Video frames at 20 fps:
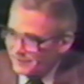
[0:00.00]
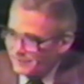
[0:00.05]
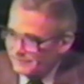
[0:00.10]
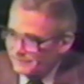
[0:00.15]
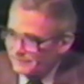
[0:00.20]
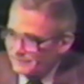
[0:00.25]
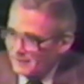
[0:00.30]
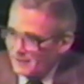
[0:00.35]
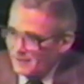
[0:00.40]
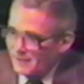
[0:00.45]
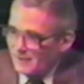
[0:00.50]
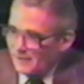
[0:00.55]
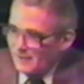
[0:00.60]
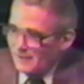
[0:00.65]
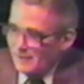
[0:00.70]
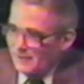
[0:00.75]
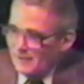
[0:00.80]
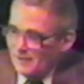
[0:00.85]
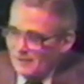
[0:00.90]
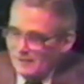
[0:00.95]

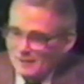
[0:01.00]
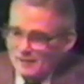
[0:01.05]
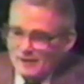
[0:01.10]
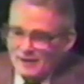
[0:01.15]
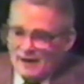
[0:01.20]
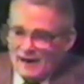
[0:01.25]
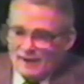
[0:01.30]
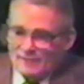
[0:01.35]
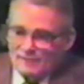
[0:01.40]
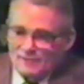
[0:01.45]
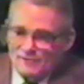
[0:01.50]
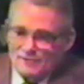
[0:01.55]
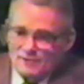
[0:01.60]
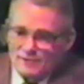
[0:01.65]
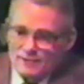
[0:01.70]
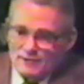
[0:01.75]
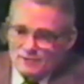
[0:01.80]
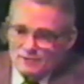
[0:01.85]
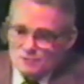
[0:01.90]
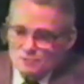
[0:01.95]
and the
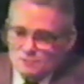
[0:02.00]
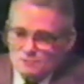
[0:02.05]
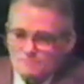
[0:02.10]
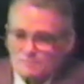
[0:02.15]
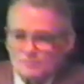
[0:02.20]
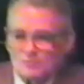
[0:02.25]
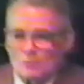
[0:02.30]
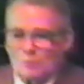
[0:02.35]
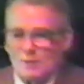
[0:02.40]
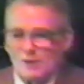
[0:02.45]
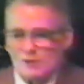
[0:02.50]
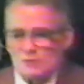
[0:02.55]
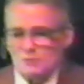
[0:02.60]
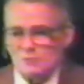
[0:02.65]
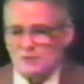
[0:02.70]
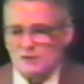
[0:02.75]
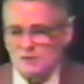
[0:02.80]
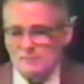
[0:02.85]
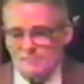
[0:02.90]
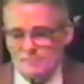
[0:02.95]
thing is, the way
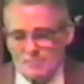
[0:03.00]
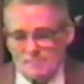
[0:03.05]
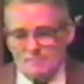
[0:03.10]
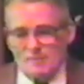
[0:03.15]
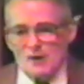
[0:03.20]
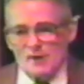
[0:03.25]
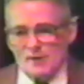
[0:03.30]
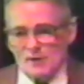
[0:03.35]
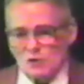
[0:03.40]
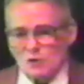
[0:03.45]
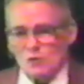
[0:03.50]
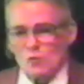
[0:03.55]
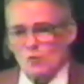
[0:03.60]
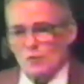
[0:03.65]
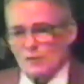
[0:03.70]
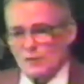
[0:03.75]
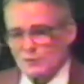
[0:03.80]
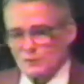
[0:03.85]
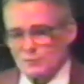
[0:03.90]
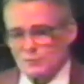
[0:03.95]
you keep the body
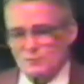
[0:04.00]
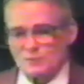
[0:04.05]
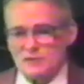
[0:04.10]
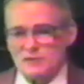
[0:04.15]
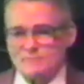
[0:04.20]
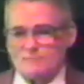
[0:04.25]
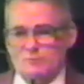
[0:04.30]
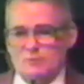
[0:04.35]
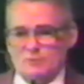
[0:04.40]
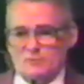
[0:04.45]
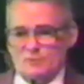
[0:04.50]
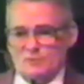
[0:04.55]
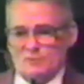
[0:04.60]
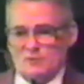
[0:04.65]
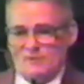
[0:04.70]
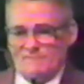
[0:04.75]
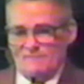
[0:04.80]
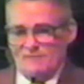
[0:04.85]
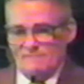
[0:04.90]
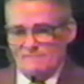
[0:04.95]
going is you keep putting
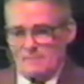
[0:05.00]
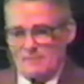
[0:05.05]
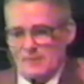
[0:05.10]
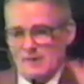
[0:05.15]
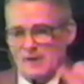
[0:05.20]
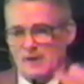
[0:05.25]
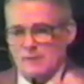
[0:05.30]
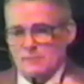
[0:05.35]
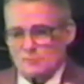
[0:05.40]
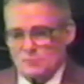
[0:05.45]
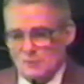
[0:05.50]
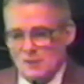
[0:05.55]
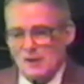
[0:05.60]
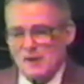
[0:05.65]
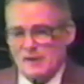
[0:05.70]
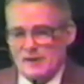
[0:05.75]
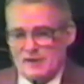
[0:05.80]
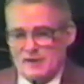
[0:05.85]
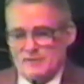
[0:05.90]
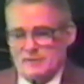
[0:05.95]
stuff in from the
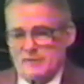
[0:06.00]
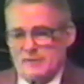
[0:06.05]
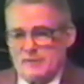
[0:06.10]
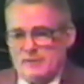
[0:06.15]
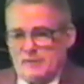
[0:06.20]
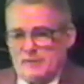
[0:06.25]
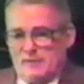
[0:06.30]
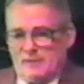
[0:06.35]
outside.